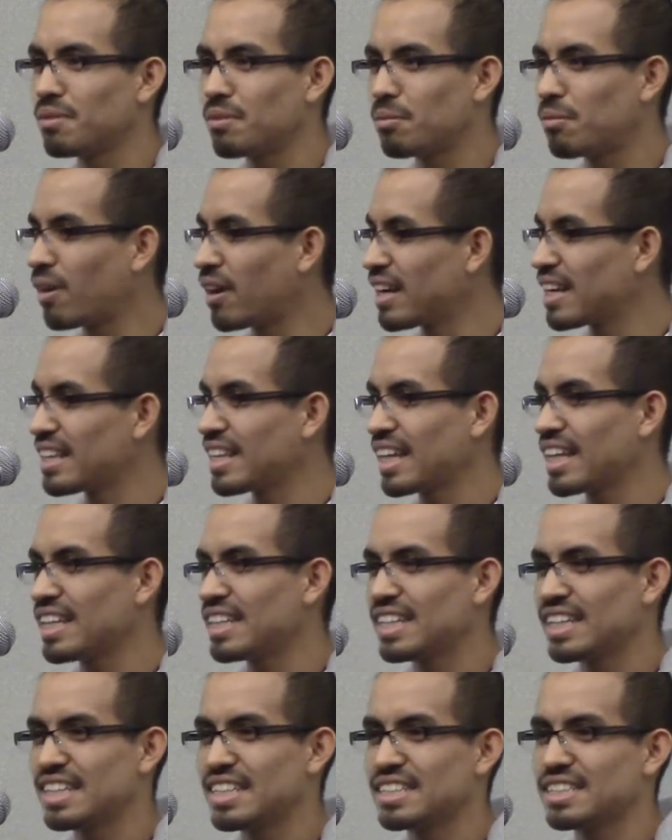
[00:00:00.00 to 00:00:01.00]
party that he
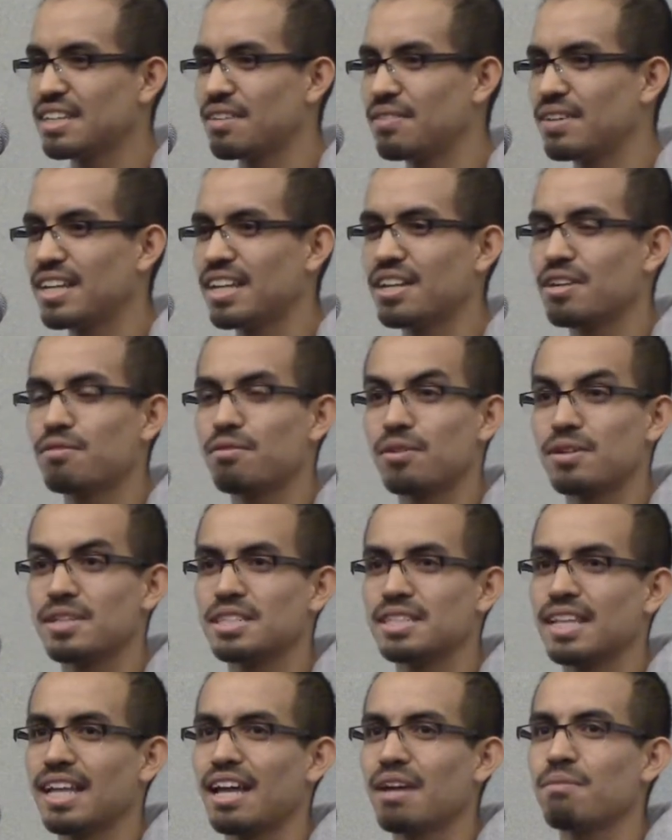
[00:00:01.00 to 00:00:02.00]
does every year for
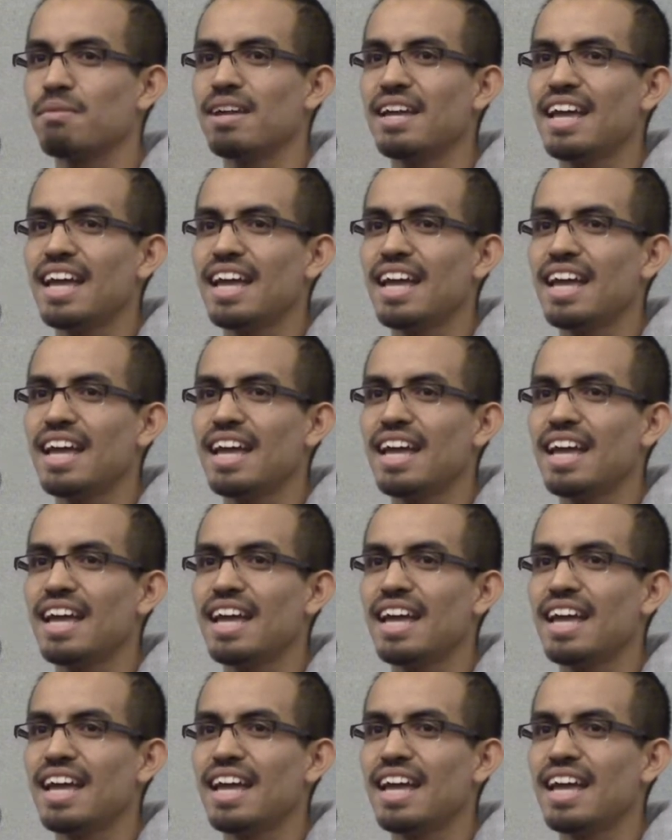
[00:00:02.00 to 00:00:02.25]
his lab,